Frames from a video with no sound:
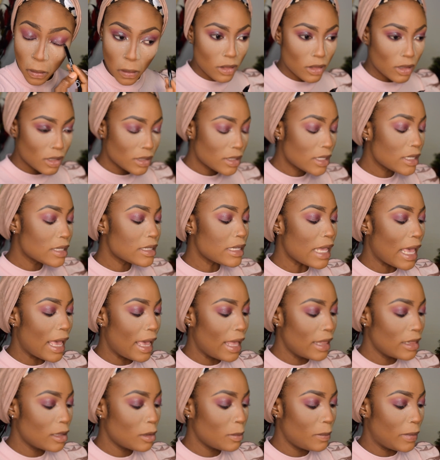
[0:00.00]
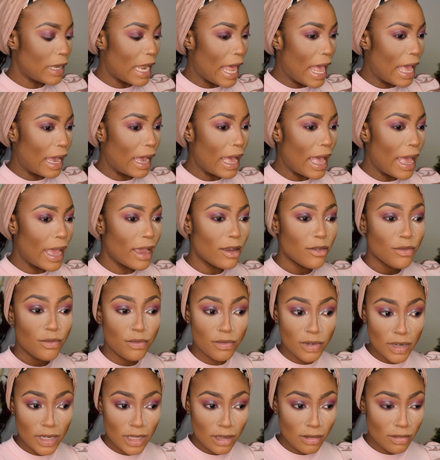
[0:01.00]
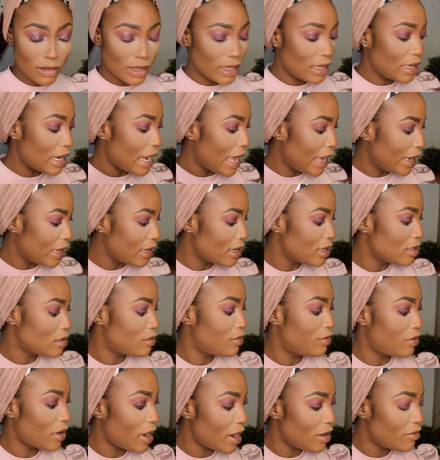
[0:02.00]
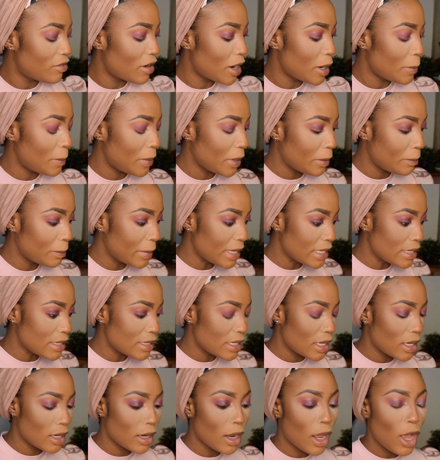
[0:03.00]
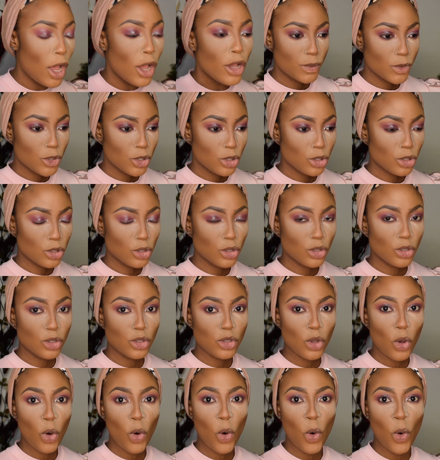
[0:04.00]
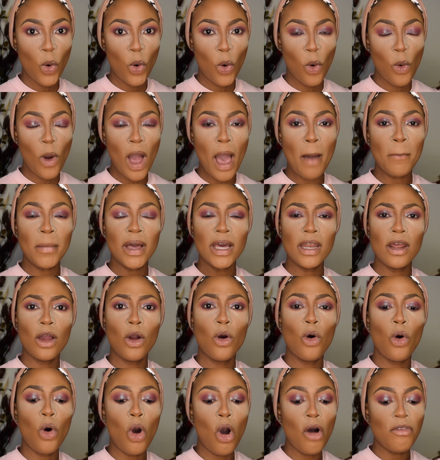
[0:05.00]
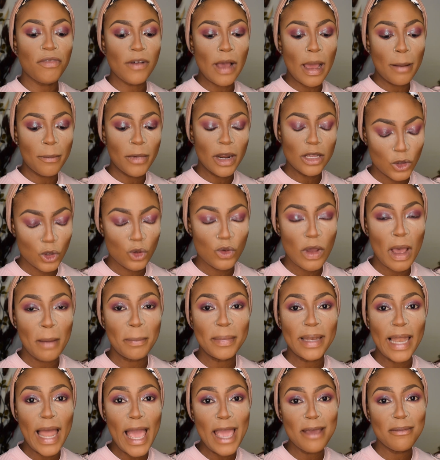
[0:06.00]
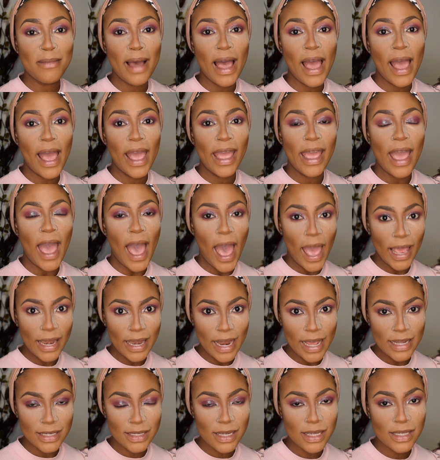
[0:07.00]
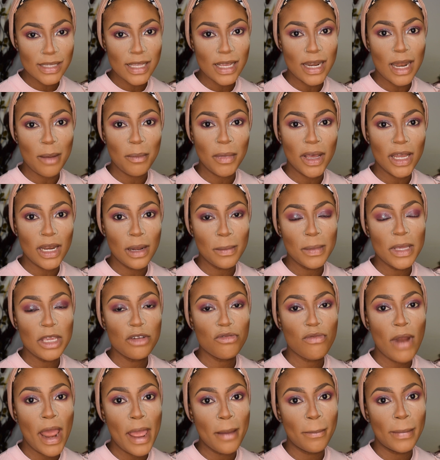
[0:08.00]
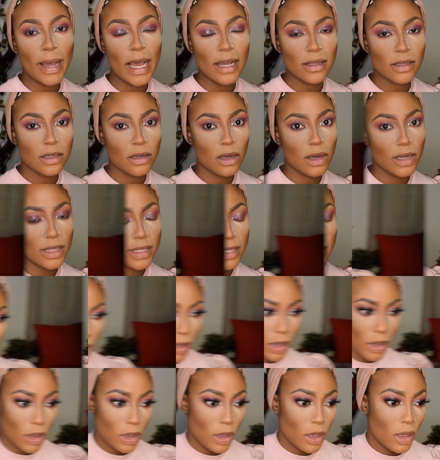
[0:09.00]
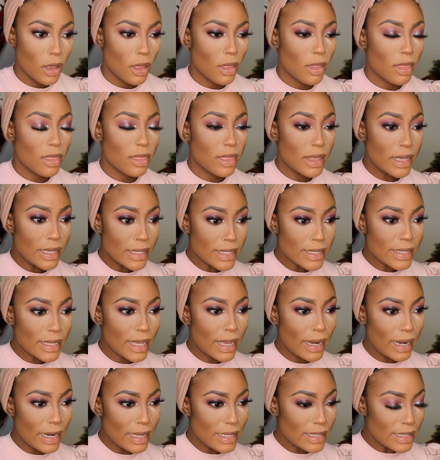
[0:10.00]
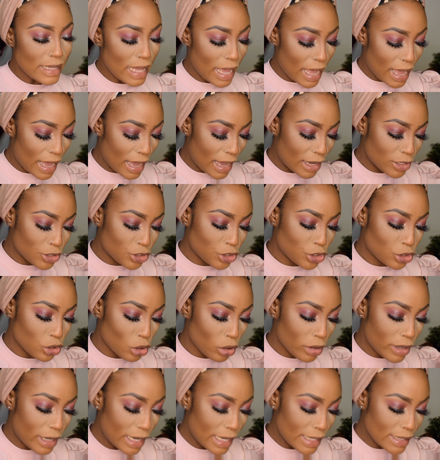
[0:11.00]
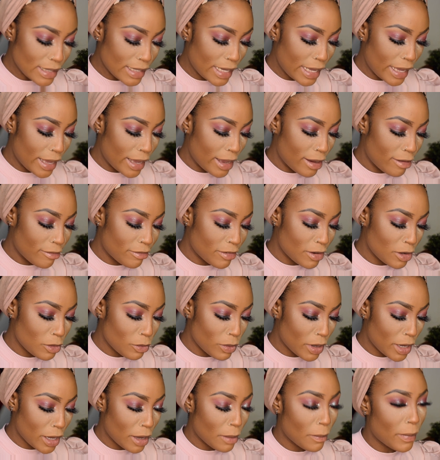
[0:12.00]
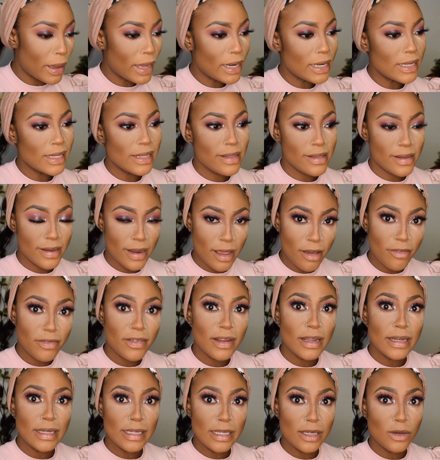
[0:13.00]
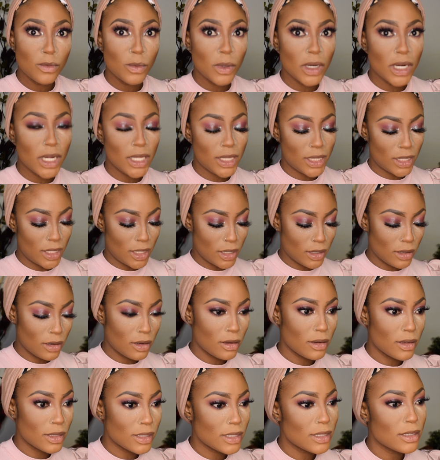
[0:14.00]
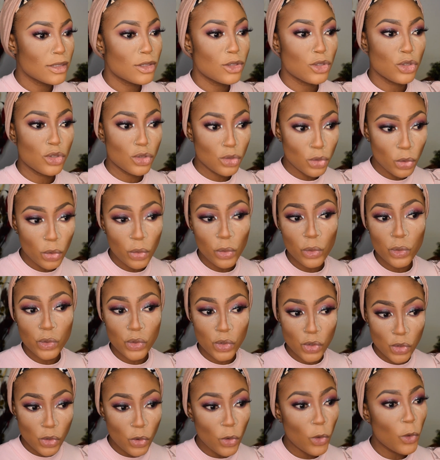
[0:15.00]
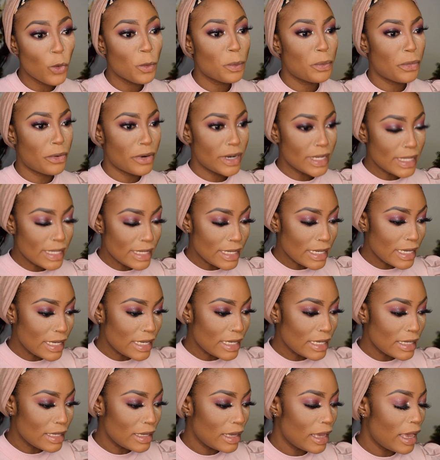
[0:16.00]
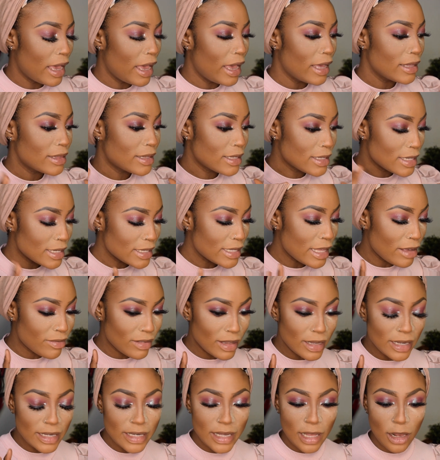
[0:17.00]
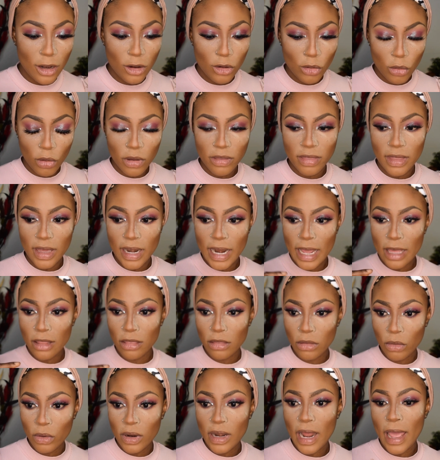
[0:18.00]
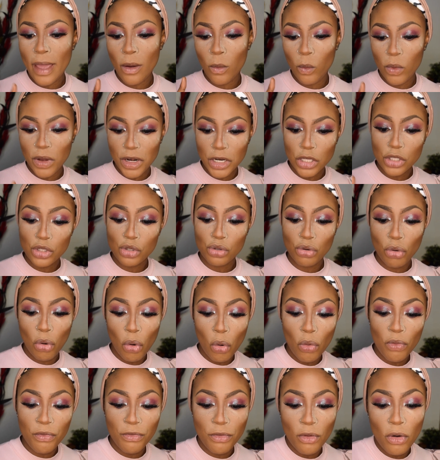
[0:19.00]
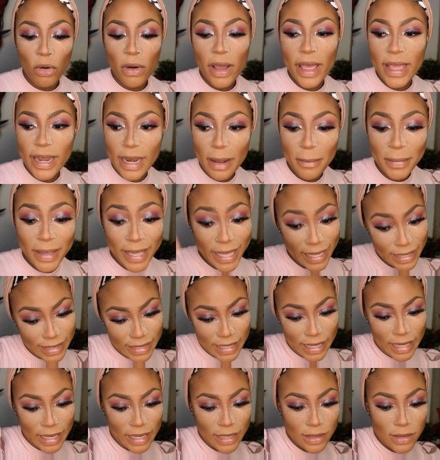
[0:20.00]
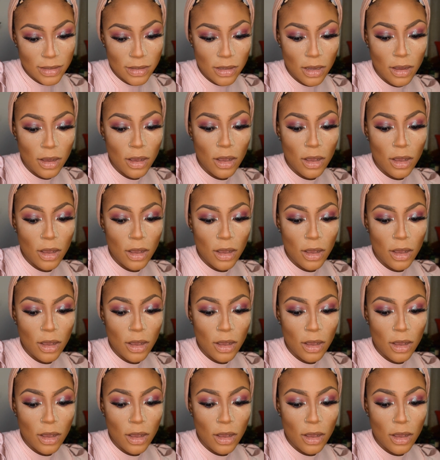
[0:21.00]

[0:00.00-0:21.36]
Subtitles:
This is hella black. I really, really like it. It's very, very pigmented. So I'm gonna go off camera to apply my eyelashes and I'm gonna be right back to continue. This glitter sure does get everywhere, but it's definitely worth it because it's so, so pretty. This is definitely the look that I thought I wanted to go for and I'm getting it.